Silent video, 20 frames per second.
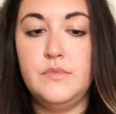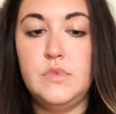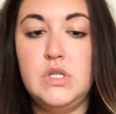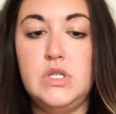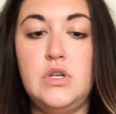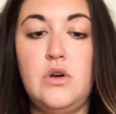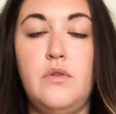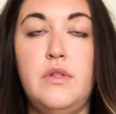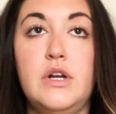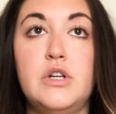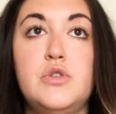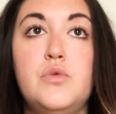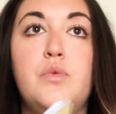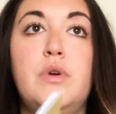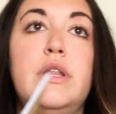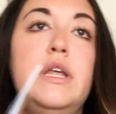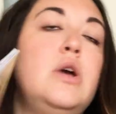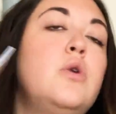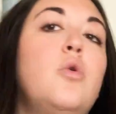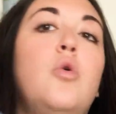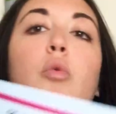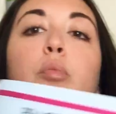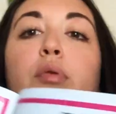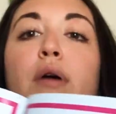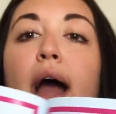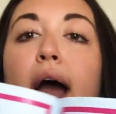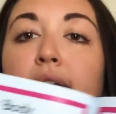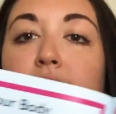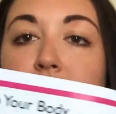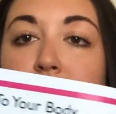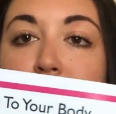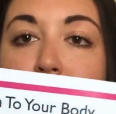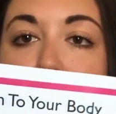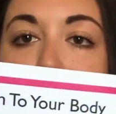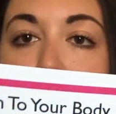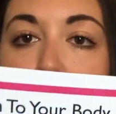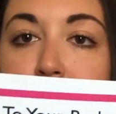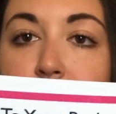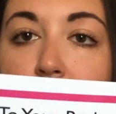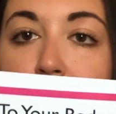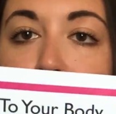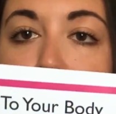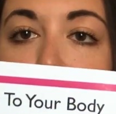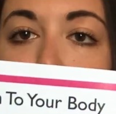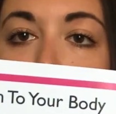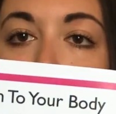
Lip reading: So there's really cool practices at the end